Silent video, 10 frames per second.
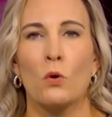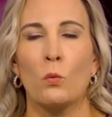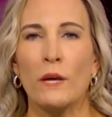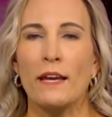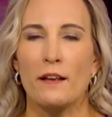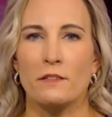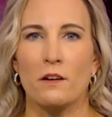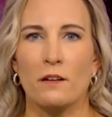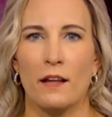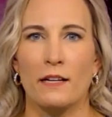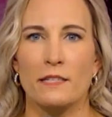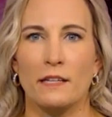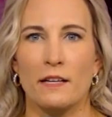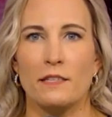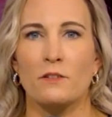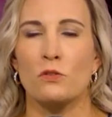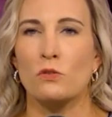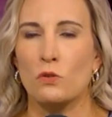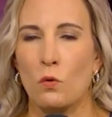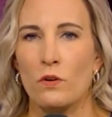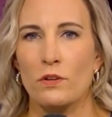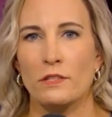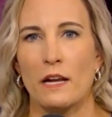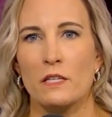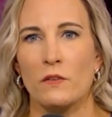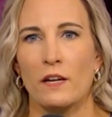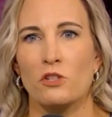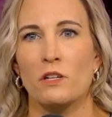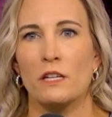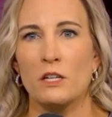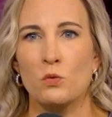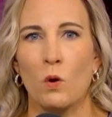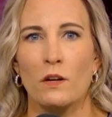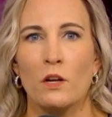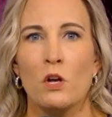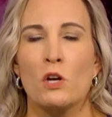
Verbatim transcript: We ask our clients, like I said, to score their satisfaction in each one